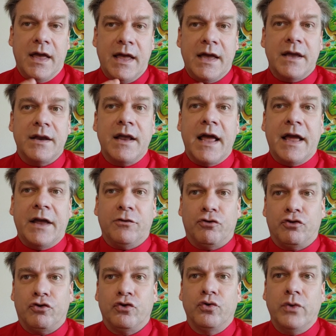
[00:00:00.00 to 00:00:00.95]
In a
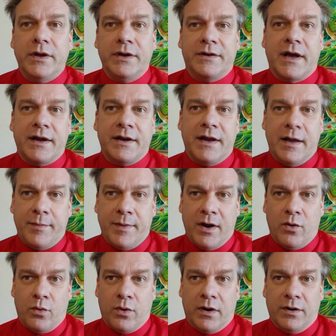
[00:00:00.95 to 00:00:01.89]
truly
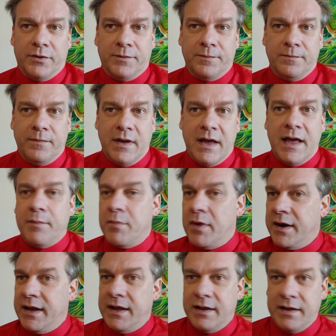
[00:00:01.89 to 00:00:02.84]
dynamic world, and
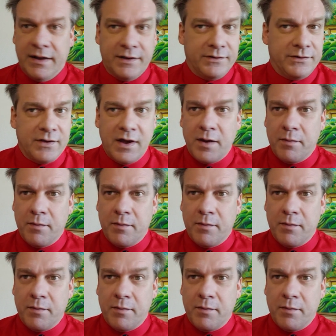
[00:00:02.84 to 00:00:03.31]
money is